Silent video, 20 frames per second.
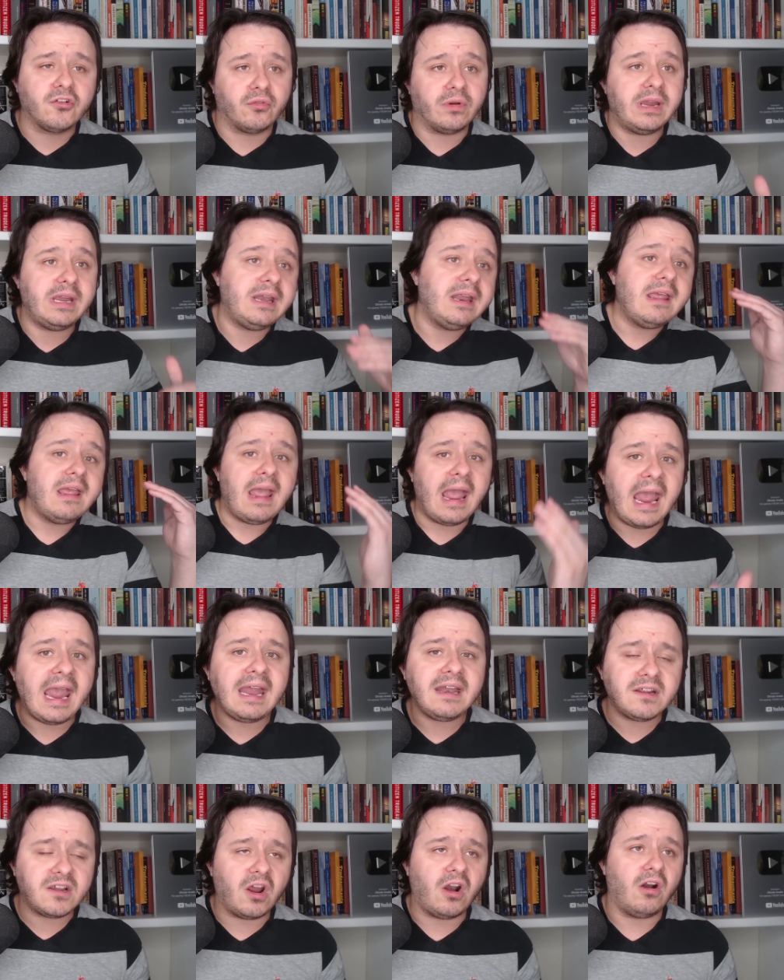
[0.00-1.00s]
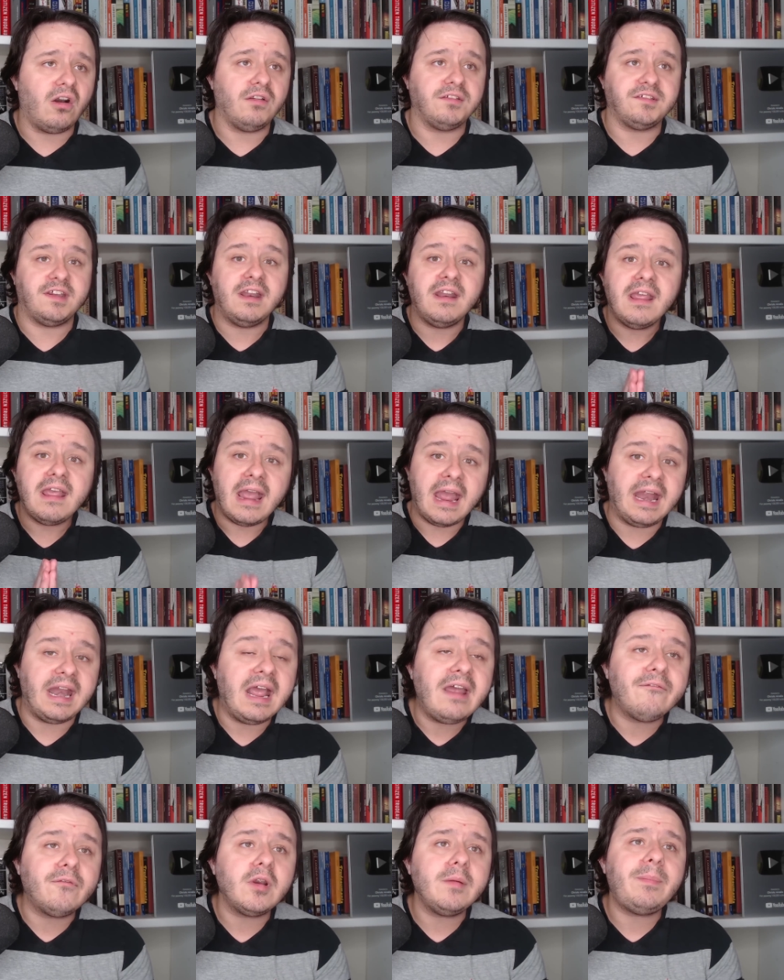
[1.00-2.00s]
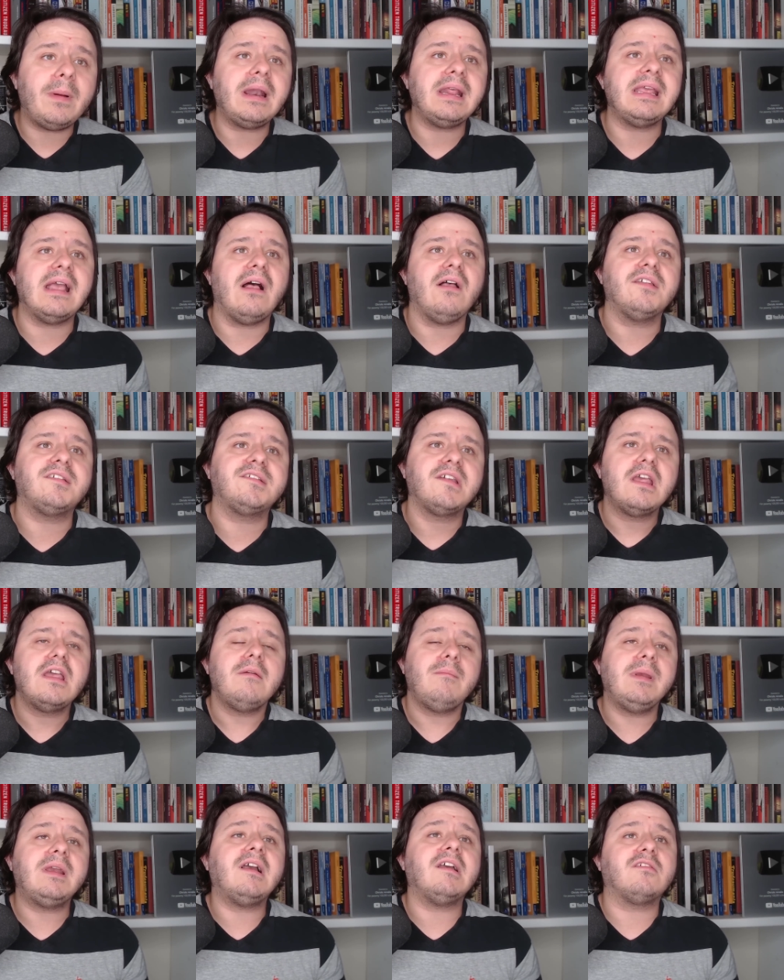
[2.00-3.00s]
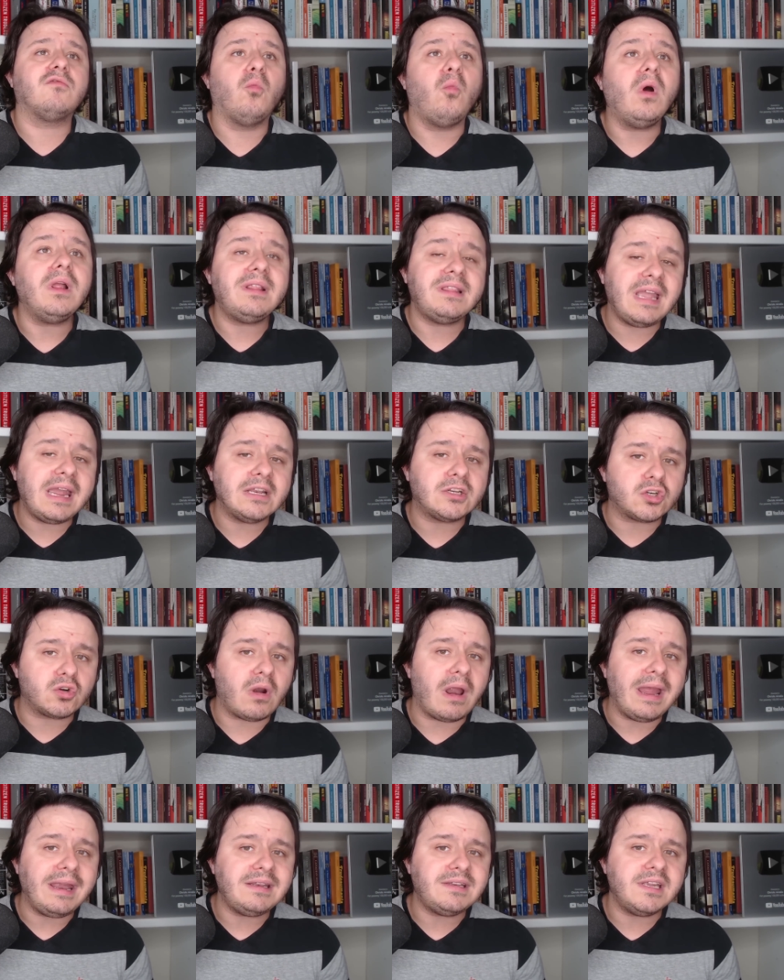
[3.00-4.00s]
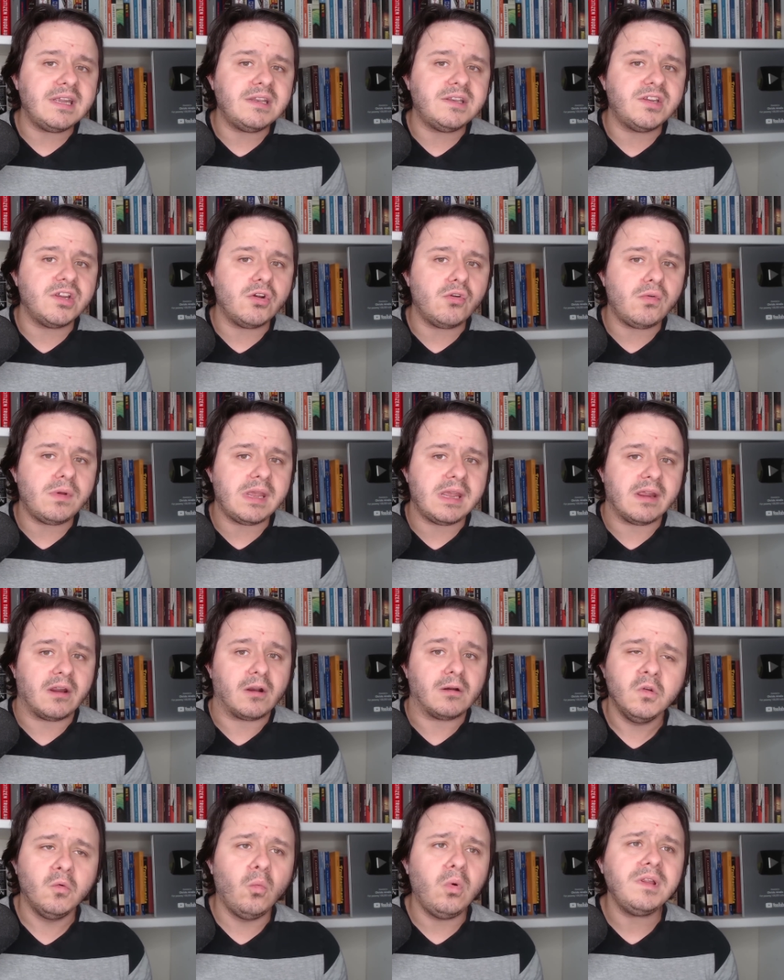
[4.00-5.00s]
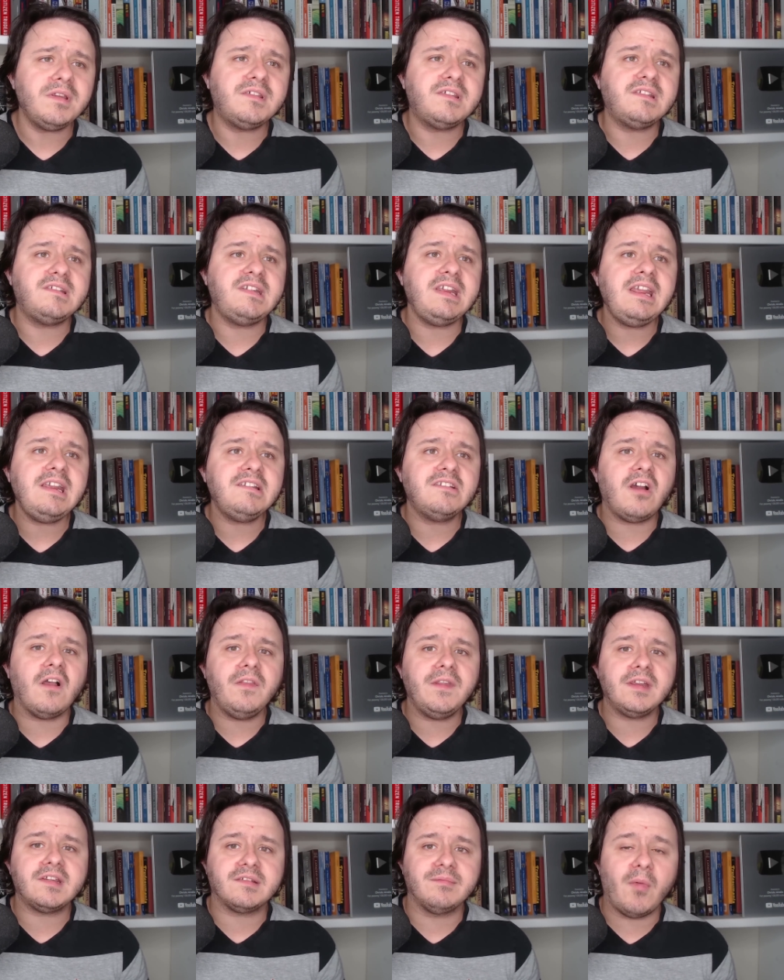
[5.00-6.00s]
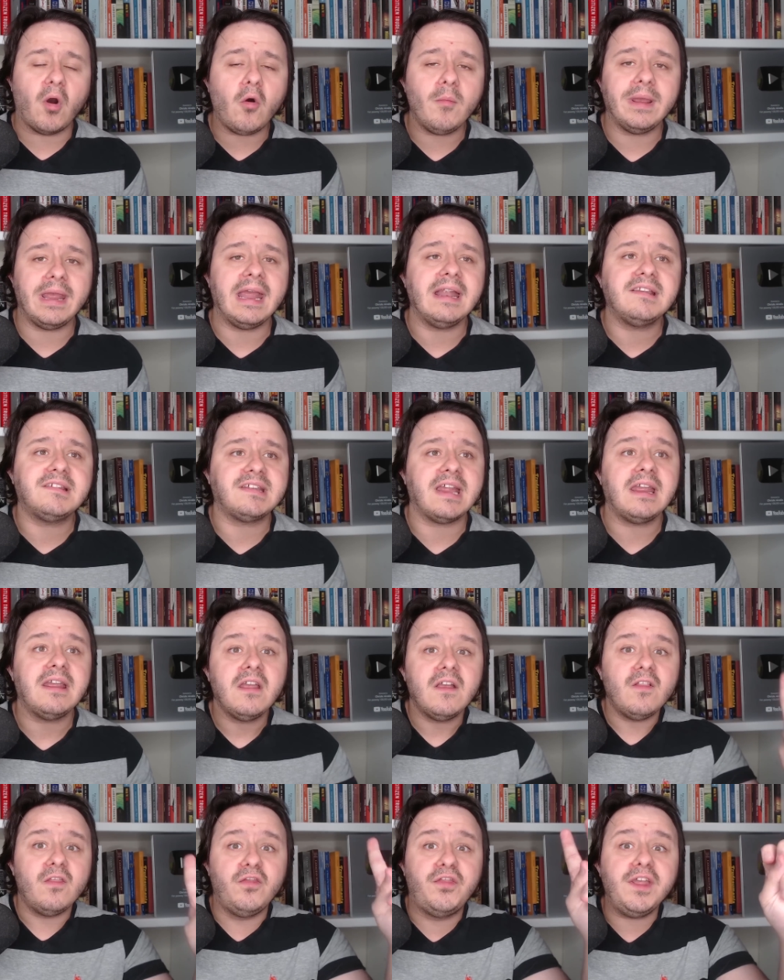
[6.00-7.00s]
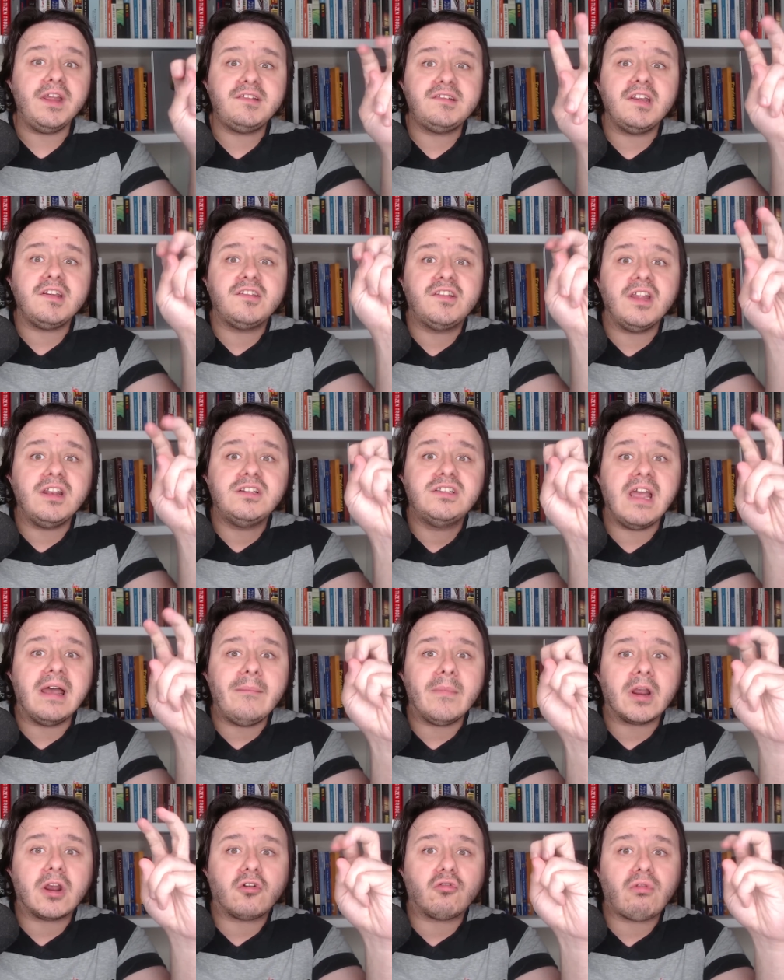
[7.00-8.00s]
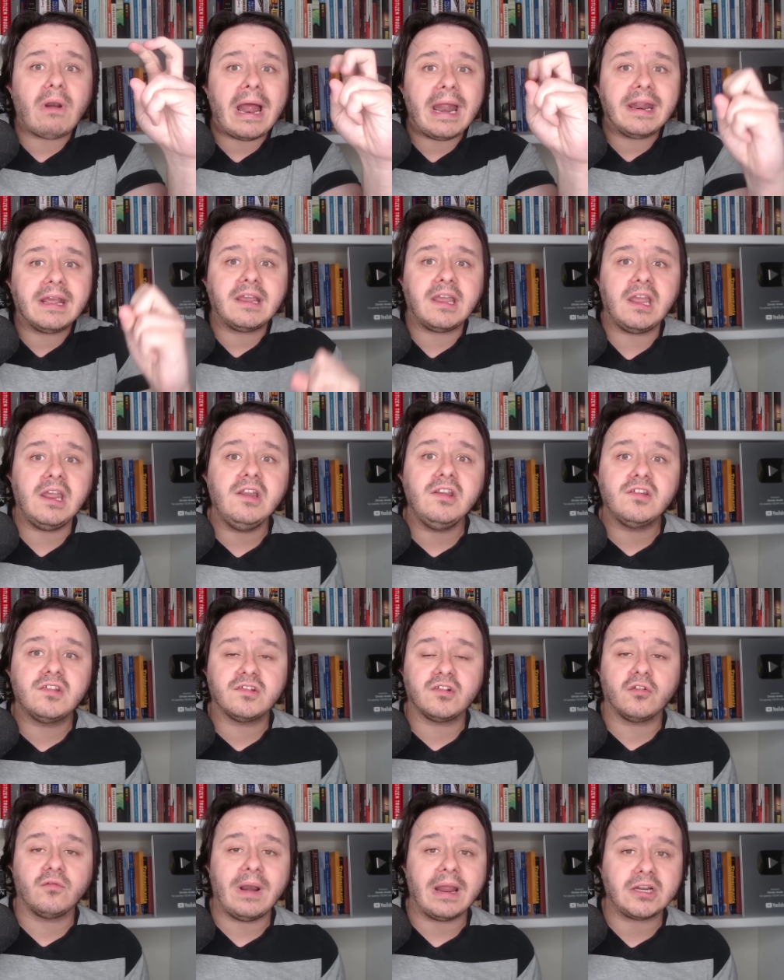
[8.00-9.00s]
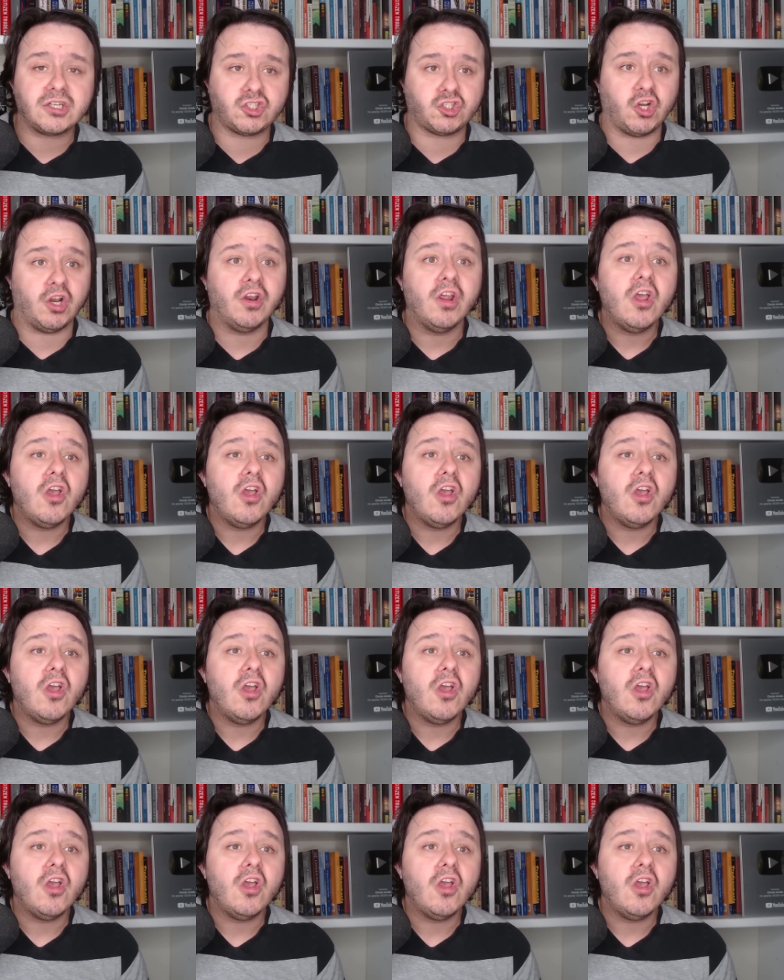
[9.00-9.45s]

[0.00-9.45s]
Green and Carlson and everybody else, because what they tried to do here was seize on this moment and say, this is the Democratic insurrection